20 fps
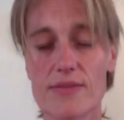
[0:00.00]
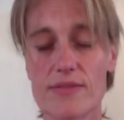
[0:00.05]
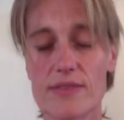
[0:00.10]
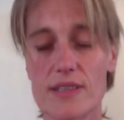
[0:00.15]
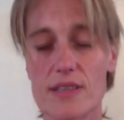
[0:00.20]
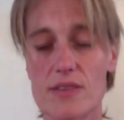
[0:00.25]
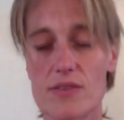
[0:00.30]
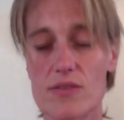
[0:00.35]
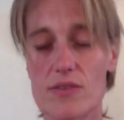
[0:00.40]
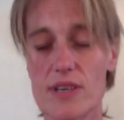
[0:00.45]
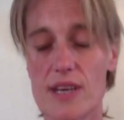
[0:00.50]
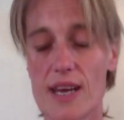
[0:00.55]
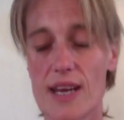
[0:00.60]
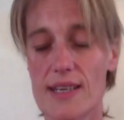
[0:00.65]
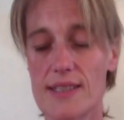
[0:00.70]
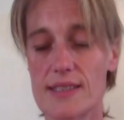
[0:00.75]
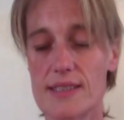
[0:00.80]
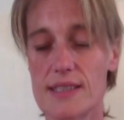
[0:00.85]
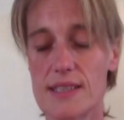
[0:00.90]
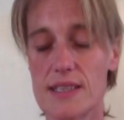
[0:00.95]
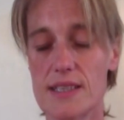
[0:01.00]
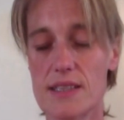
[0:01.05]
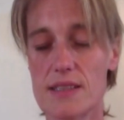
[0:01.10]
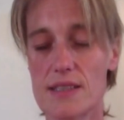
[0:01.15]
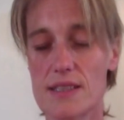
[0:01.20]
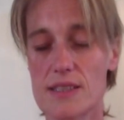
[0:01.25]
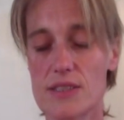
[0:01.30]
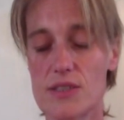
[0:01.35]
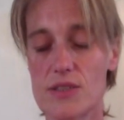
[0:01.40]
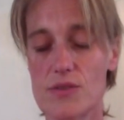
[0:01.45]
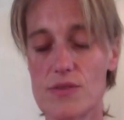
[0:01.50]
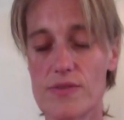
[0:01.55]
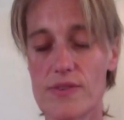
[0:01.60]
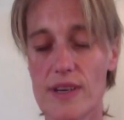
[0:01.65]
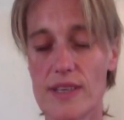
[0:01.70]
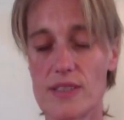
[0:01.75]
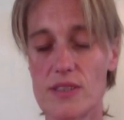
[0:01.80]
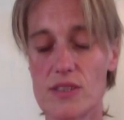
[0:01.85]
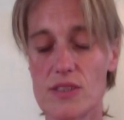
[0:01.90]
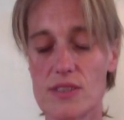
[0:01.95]
in the reality that you
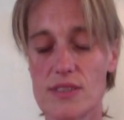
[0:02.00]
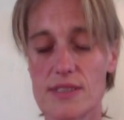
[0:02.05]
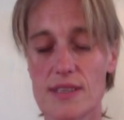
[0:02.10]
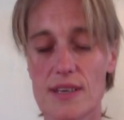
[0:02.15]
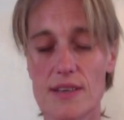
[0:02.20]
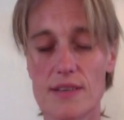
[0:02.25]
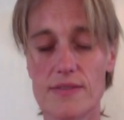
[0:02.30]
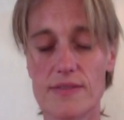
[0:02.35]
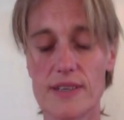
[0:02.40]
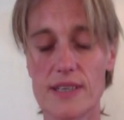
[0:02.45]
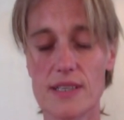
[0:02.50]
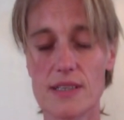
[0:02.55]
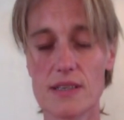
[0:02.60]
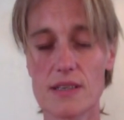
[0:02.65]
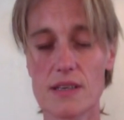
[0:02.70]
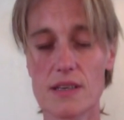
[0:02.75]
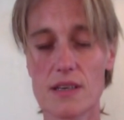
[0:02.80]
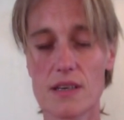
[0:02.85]
find yourself in,